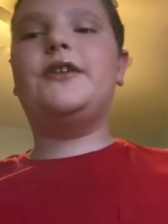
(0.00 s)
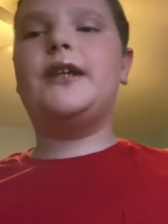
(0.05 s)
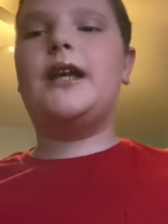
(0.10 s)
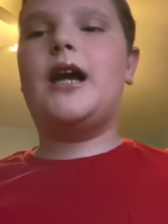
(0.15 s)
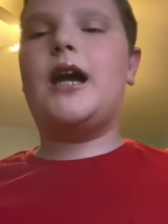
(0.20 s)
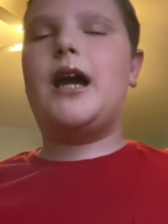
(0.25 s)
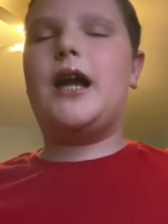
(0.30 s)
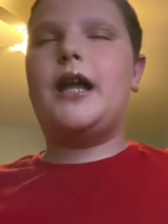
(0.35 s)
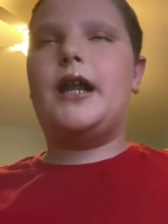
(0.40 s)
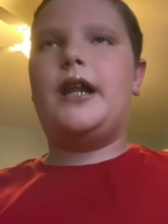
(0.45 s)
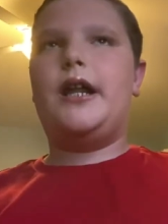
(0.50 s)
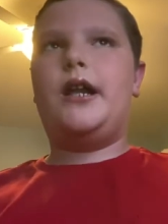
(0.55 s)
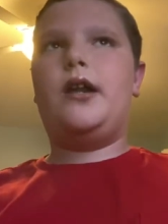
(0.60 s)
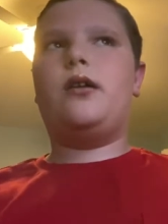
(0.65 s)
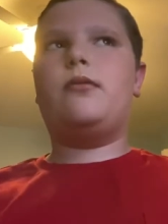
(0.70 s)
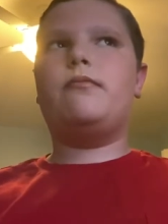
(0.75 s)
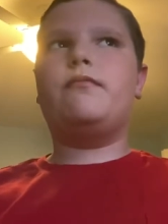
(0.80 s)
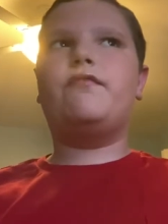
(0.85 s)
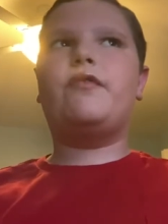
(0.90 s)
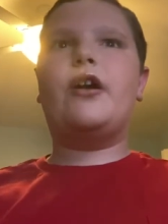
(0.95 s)
at a
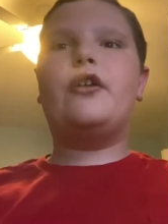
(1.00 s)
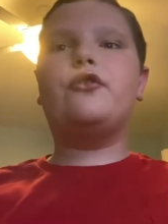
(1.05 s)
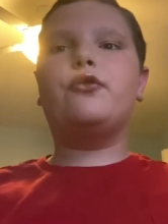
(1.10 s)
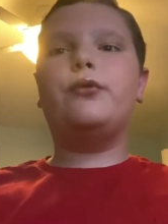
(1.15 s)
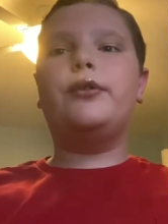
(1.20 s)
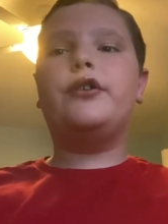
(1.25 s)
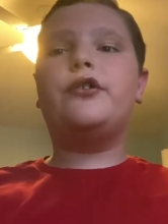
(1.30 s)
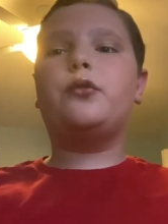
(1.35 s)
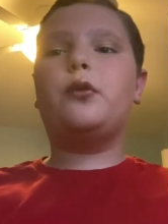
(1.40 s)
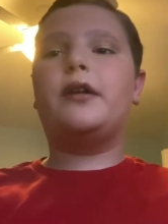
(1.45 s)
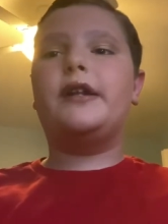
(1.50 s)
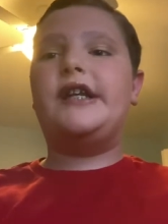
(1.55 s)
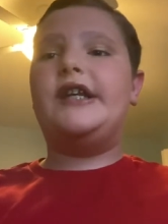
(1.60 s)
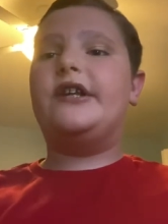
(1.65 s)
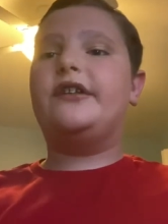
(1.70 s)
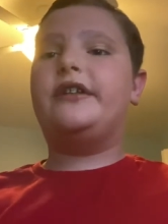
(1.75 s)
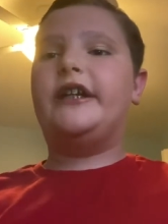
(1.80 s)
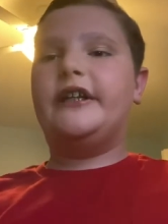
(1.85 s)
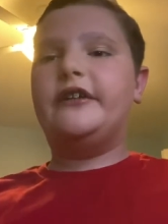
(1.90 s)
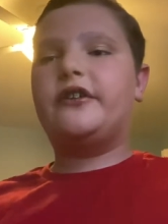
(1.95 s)
um, fine jewelry store in the
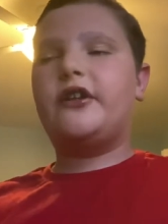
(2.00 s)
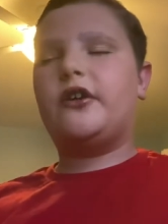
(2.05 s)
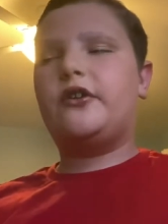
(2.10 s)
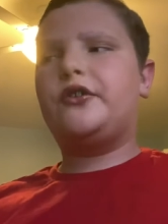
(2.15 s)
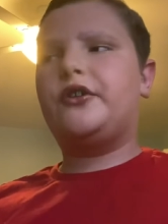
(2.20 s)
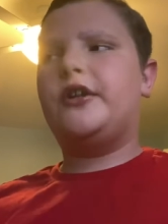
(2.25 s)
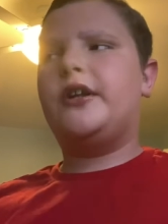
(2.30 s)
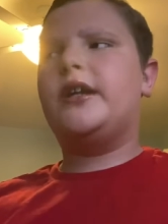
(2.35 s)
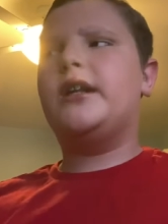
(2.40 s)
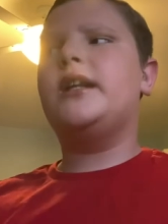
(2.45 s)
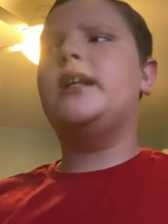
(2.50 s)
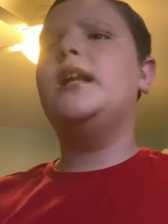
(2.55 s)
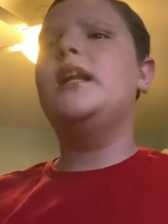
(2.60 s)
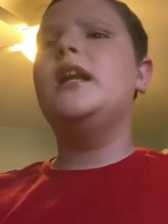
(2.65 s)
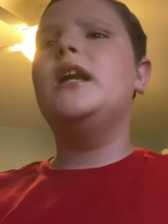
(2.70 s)
estate section,